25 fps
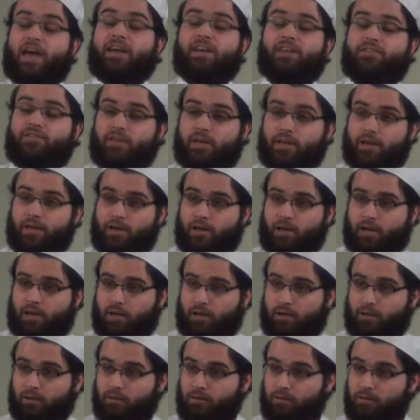anything at
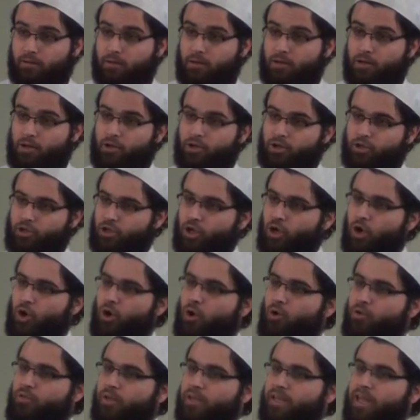all,
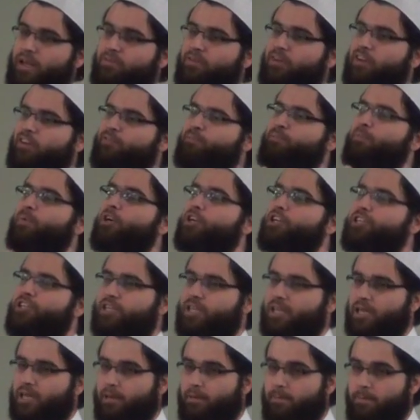show the level of
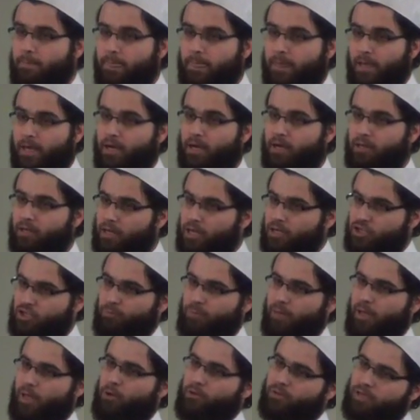mercy in
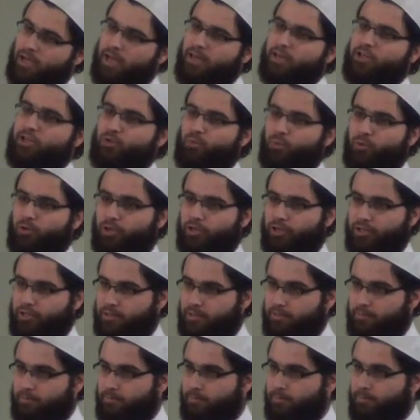Allah subhanahu wa ta'ala's
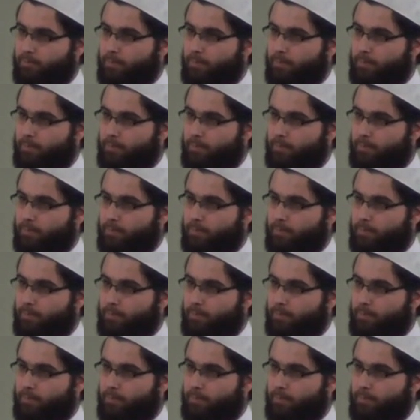word.